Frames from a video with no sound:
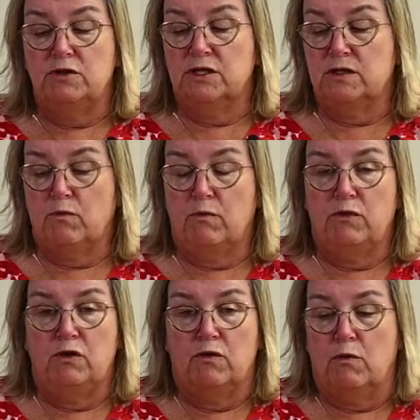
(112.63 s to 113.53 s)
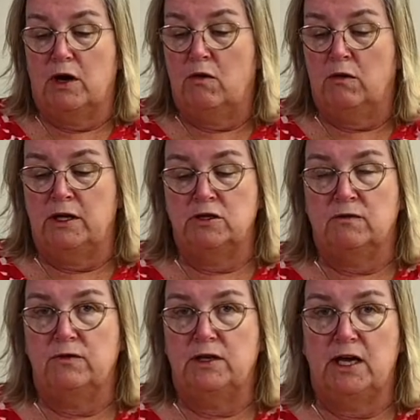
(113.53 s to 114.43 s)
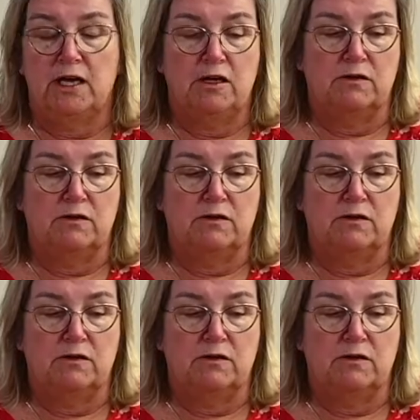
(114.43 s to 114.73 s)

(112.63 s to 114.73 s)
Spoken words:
don't want a whole angel food cake,